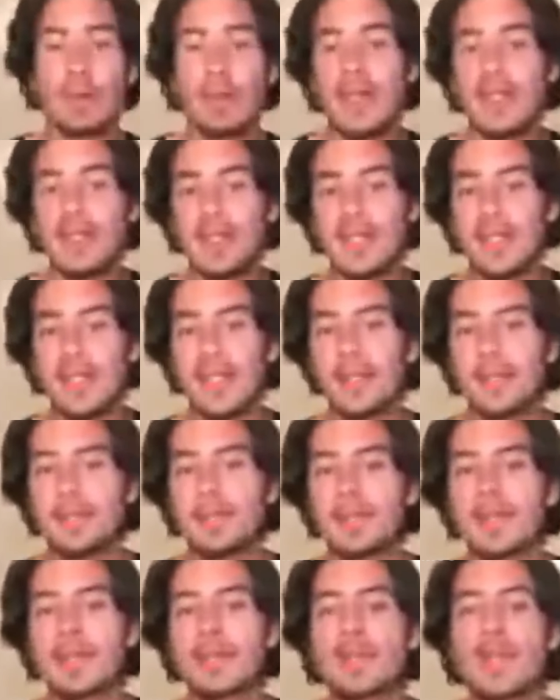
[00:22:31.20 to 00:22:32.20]

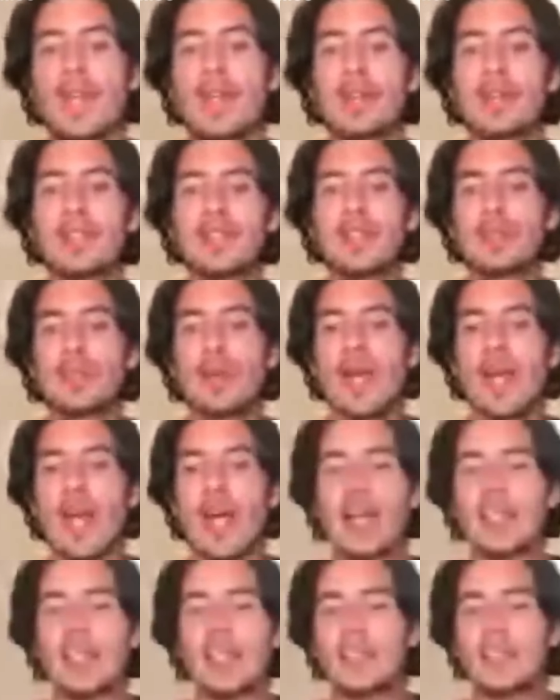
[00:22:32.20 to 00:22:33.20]
Basically, this is why
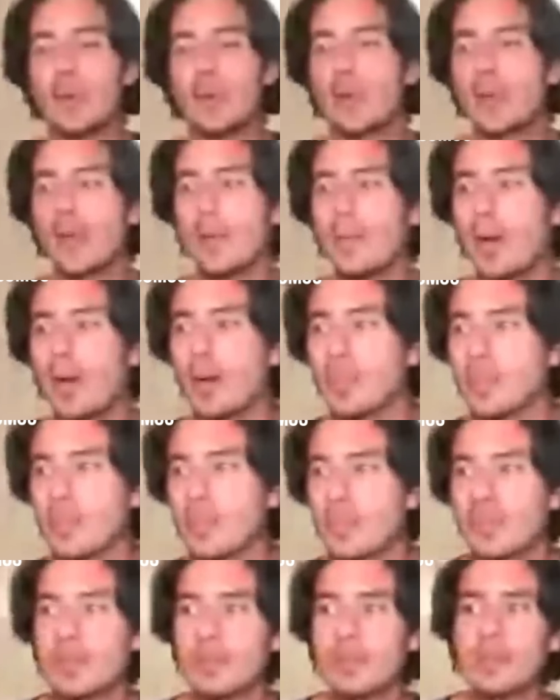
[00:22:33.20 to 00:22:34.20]
I spoke about
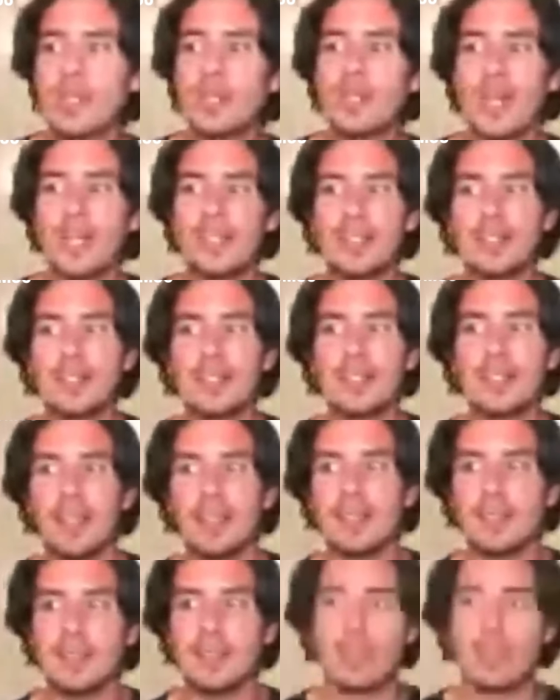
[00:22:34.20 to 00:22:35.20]
the United
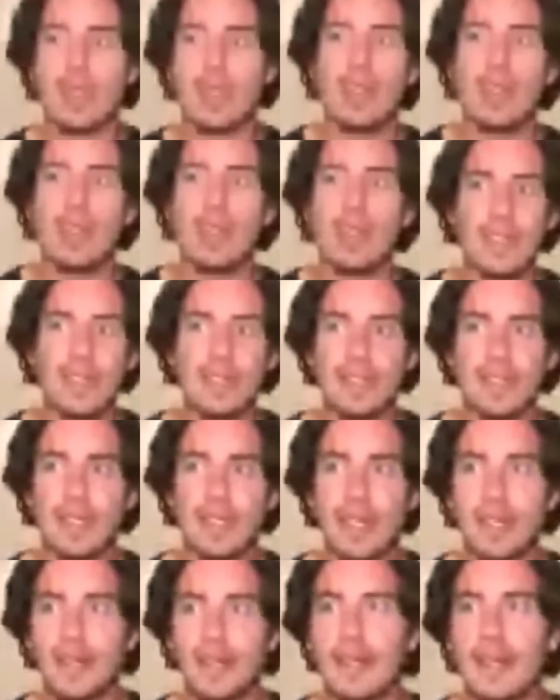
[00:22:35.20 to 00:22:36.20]
States
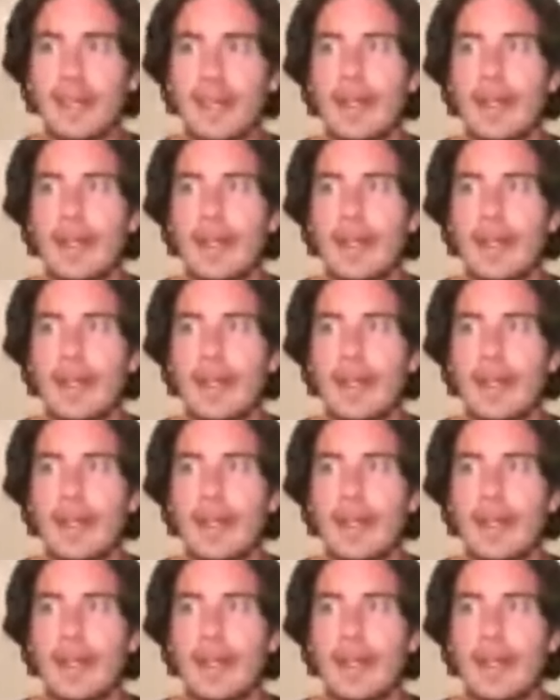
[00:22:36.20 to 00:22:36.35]
yesterday,